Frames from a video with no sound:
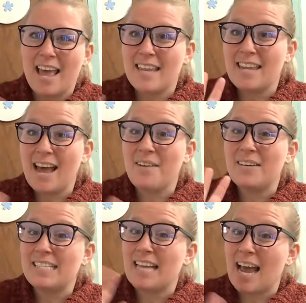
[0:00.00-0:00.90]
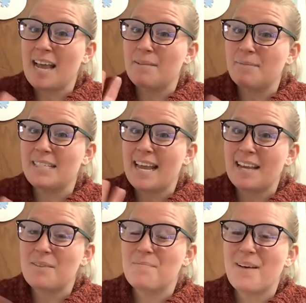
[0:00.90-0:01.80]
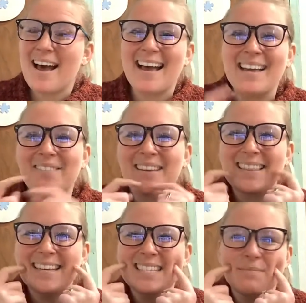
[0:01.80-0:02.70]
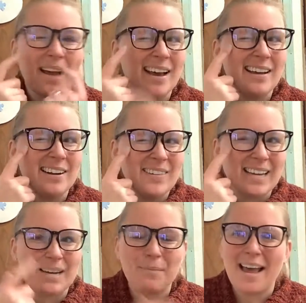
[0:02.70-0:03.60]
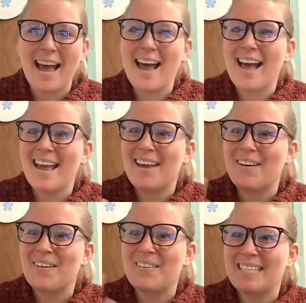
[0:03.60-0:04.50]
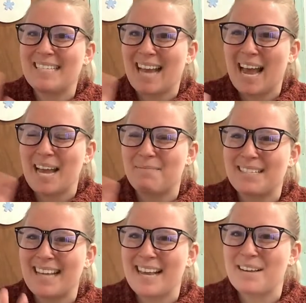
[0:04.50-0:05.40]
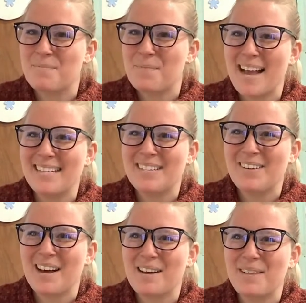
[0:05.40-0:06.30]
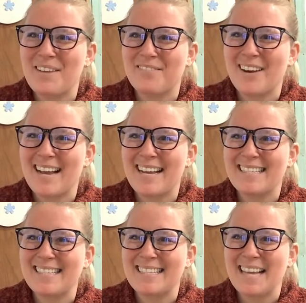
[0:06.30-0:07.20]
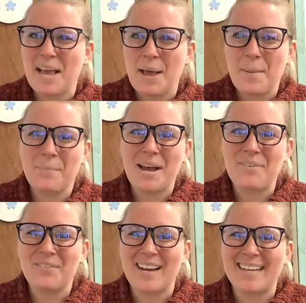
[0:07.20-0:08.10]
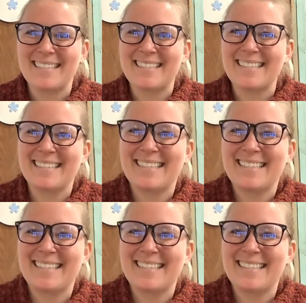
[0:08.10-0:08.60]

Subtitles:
Now it's time to say goodbye with a smile and a wink of my eye. Oh, it's time to say goodbye to all my friends. Bye, friends.